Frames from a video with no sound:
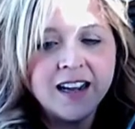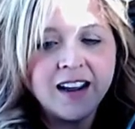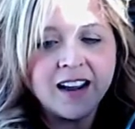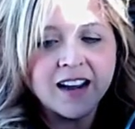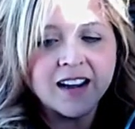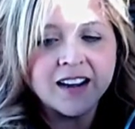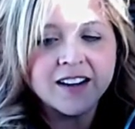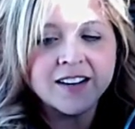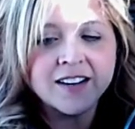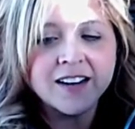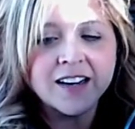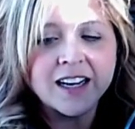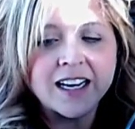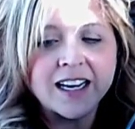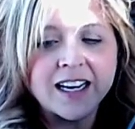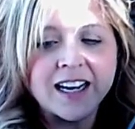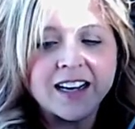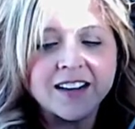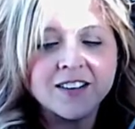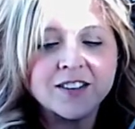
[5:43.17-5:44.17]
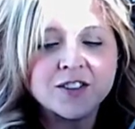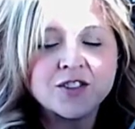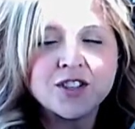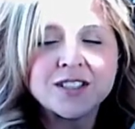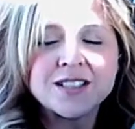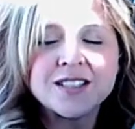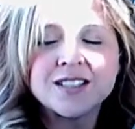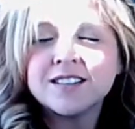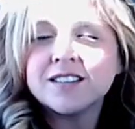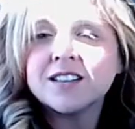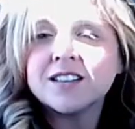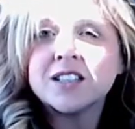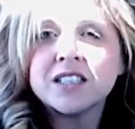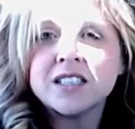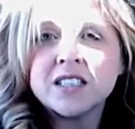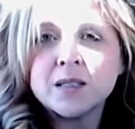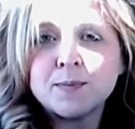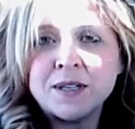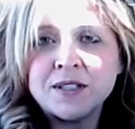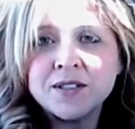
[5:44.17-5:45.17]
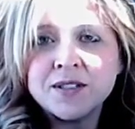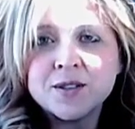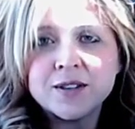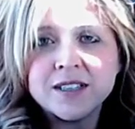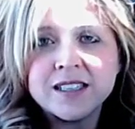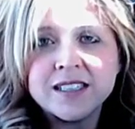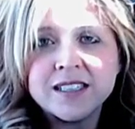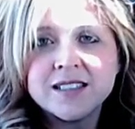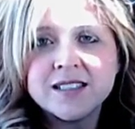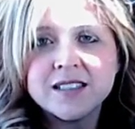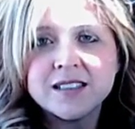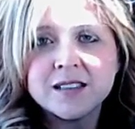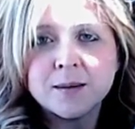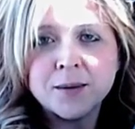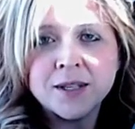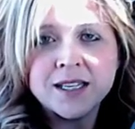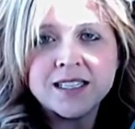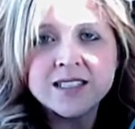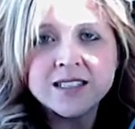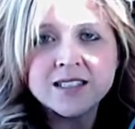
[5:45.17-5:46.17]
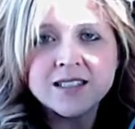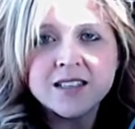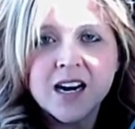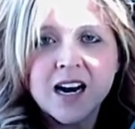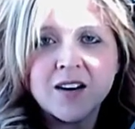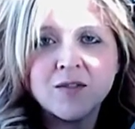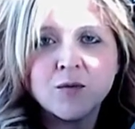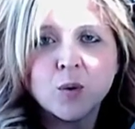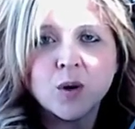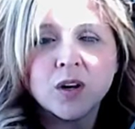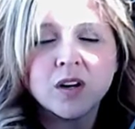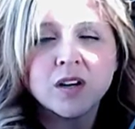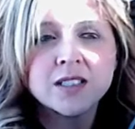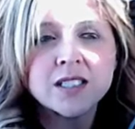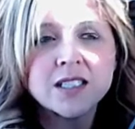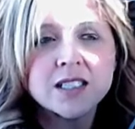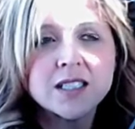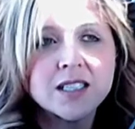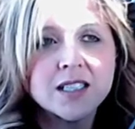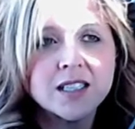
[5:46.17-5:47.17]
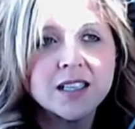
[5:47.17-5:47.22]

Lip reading: and just the dispensaries, the places that I've worked,